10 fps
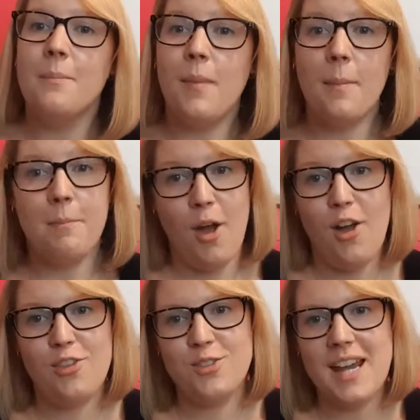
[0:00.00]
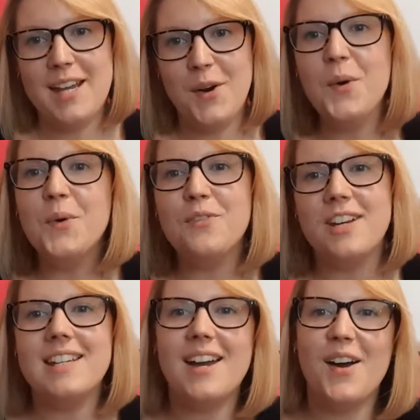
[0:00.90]
my birthday haul
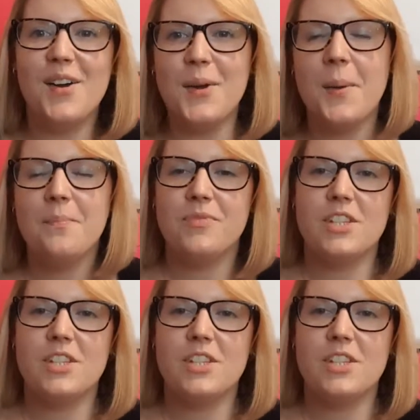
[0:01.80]
video.